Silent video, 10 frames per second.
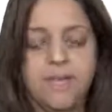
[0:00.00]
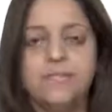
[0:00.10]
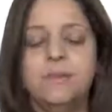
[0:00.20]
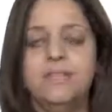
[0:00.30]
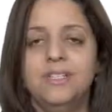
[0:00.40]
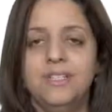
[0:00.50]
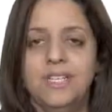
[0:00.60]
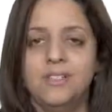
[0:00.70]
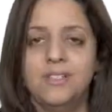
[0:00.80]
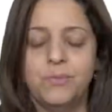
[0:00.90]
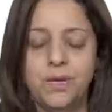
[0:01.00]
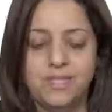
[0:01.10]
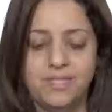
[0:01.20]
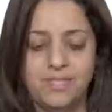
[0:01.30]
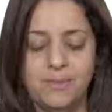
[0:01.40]
Similarly, so it
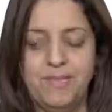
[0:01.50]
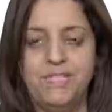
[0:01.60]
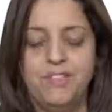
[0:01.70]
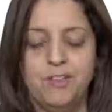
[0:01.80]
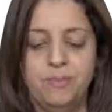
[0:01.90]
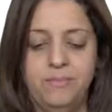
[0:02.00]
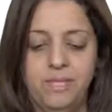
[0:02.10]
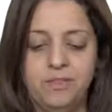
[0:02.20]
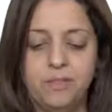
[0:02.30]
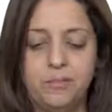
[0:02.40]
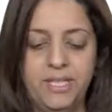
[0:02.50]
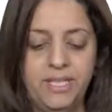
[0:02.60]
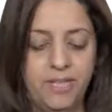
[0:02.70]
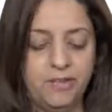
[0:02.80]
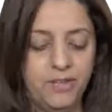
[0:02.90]
works similarly for mean. For
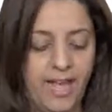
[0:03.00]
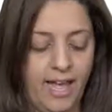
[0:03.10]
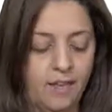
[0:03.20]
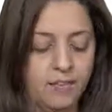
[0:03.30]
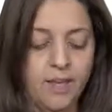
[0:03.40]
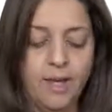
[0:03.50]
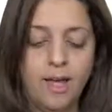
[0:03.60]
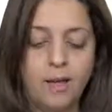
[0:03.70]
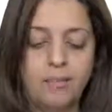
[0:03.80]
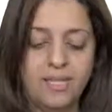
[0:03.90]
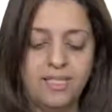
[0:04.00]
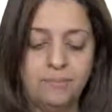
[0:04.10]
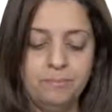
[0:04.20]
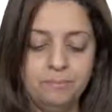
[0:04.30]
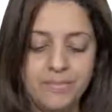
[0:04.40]
mean, if we have a
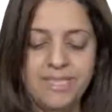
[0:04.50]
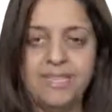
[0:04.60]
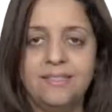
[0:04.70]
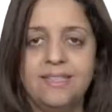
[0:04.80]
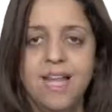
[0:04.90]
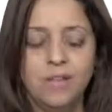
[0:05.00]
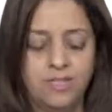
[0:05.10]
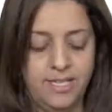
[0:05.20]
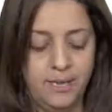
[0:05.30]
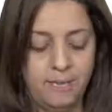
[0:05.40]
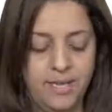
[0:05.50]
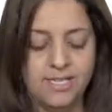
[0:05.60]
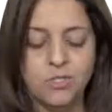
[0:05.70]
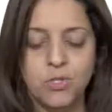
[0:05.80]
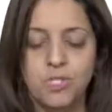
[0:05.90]
beta that is actually a
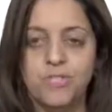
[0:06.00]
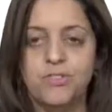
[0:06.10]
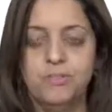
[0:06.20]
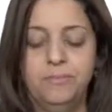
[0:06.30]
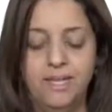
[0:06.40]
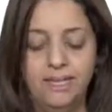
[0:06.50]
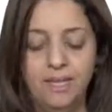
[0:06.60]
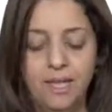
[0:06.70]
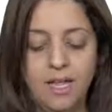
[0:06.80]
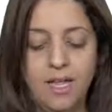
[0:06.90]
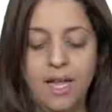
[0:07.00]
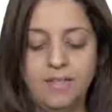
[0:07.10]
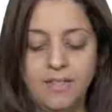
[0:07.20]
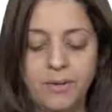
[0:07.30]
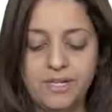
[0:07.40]
best choice for mean,
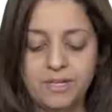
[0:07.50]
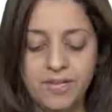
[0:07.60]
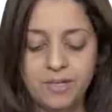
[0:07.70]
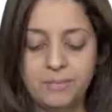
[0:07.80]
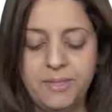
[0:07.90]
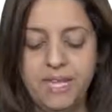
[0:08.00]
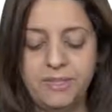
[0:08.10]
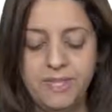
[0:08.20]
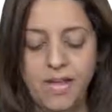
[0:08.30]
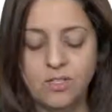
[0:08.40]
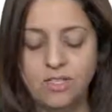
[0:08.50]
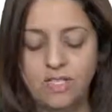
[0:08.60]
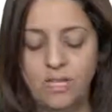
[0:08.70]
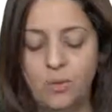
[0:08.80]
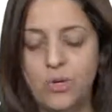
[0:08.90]
and there is another b that's
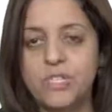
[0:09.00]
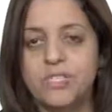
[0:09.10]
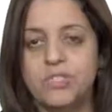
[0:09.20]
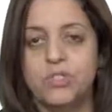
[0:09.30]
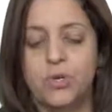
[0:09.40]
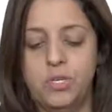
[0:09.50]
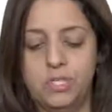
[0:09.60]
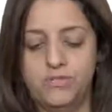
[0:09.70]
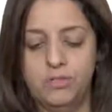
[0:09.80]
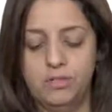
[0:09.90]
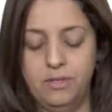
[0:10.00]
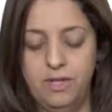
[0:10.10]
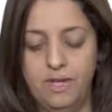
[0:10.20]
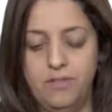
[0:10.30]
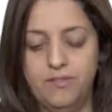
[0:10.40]
actually a worst choice for
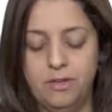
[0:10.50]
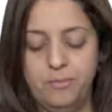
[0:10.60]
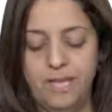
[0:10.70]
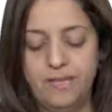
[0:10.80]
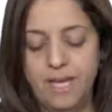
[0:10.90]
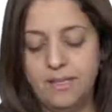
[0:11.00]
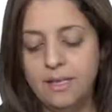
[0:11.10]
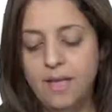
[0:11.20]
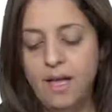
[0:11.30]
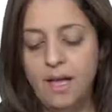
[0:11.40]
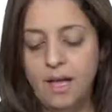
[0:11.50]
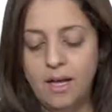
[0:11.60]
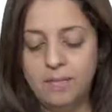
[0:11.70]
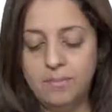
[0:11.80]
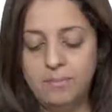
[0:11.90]
mean, then
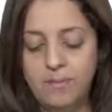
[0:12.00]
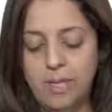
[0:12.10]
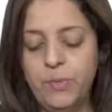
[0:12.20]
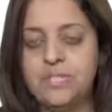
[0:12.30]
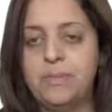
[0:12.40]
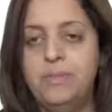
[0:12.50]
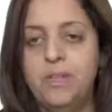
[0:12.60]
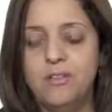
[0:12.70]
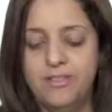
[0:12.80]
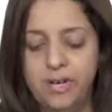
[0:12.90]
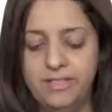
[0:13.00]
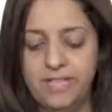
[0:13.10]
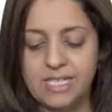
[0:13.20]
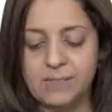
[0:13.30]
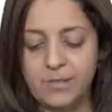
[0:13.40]
mean will simply avoid
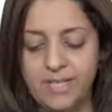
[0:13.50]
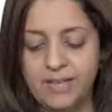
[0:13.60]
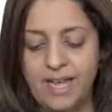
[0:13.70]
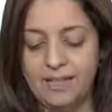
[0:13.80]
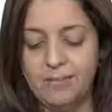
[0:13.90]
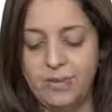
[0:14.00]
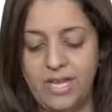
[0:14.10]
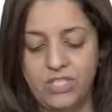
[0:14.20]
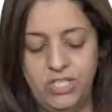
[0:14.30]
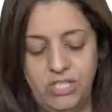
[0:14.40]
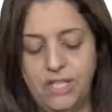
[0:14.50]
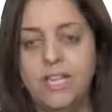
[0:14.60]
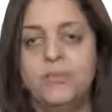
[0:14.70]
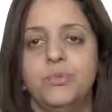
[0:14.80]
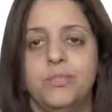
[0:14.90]
exploring that branch here
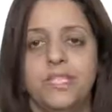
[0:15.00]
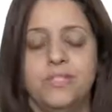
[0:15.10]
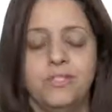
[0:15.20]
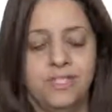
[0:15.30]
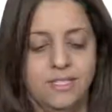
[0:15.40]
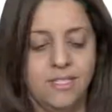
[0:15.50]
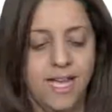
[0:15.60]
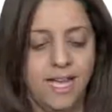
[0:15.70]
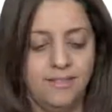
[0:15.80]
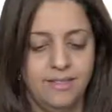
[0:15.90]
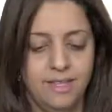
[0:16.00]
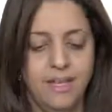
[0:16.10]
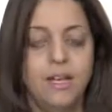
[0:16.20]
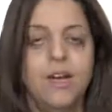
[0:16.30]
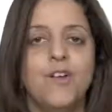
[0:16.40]
and prune it. So this is the idea
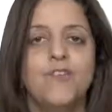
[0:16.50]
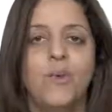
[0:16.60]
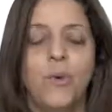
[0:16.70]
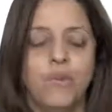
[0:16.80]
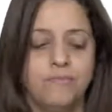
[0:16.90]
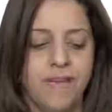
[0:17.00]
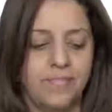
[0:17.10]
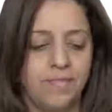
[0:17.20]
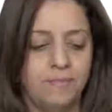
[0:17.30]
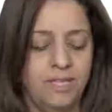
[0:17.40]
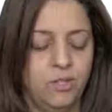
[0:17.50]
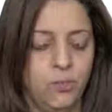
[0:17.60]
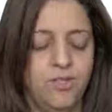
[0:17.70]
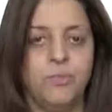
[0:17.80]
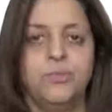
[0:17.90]
for both max and mean
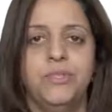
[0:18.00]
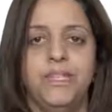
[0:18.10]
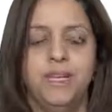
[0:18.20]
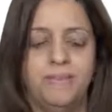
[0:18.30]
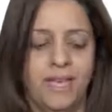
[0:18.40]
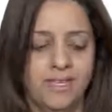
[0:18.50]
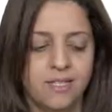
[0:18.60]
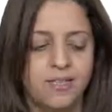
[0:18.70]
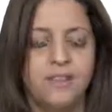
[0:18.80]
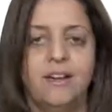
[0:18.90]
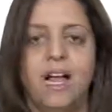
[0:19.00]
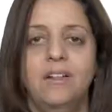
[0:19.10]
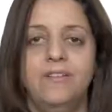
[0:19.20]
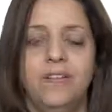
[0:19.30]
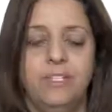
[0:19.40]
doing the pruning based on their
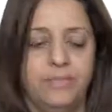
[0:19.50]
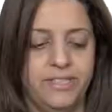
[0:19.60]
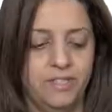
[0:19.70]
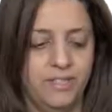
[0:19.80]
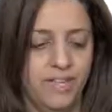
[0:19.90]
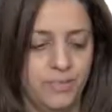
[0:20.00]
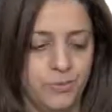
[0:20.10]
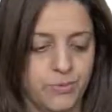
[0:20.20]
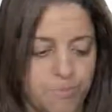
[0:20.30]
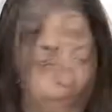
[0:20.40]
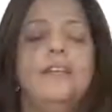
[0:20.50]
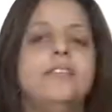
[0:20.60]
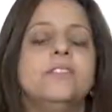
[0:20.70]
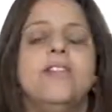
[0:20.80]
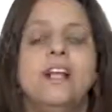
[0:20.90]
alpha and beta values.
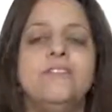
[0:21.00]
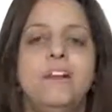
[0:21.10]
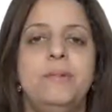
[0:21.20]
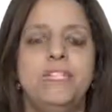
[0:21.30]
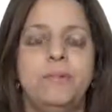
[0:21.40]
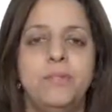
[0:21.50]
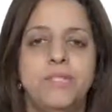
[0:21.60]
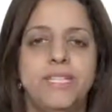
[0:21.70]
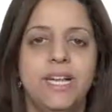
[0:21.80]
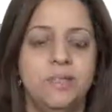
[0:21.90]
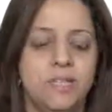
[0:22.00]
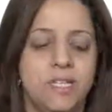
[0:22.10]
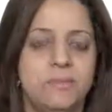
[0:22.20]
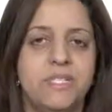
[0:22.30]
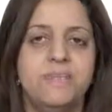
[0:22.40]
So the alpha-beta pruning
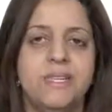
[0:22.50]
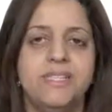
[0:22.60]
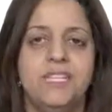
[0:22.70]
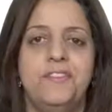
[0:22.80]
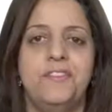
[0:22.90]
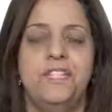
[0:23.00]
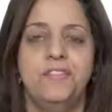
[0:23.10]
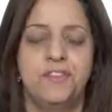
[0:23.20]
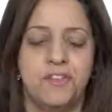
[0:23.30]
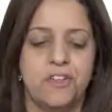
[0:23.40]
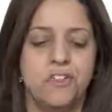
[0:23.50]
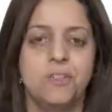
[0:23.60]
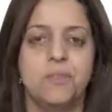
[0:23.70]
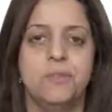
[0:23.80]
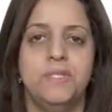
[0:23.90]
algorithm is best if seen first
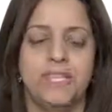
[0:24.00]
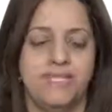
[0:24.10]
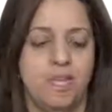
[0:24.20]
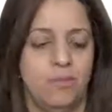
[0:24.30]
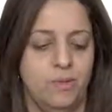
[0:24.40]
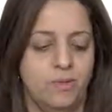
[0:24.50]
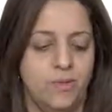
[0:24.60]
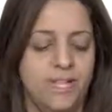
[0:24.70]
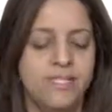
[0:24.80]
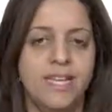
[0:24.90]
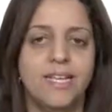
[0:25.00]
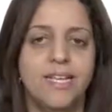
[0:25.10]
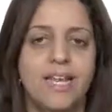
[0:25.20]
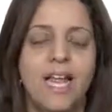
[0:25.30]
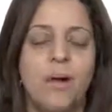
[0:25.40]
through an example. So let's take
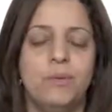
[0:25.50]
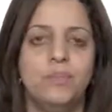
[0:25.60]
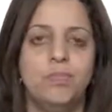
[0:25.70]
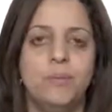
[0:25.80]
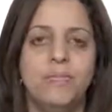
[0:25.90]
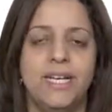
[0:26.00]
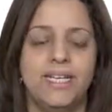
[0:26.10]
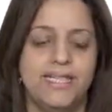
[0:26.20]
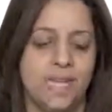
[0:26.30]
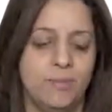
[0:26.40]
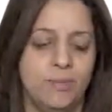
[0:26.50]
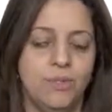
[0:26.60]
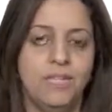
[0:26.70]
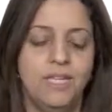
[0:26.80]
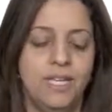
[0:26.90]
again our 2-ply example.